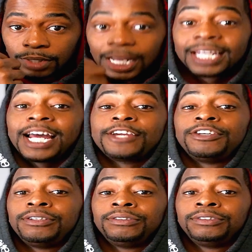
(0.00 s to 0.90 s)
and I
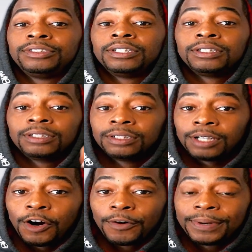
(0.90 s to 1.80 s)
use
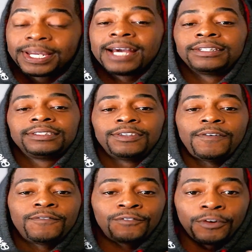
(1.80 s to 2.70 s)
OBS
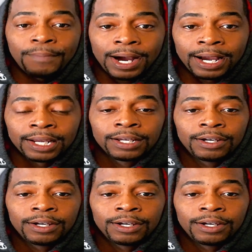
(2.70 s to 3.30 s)
for my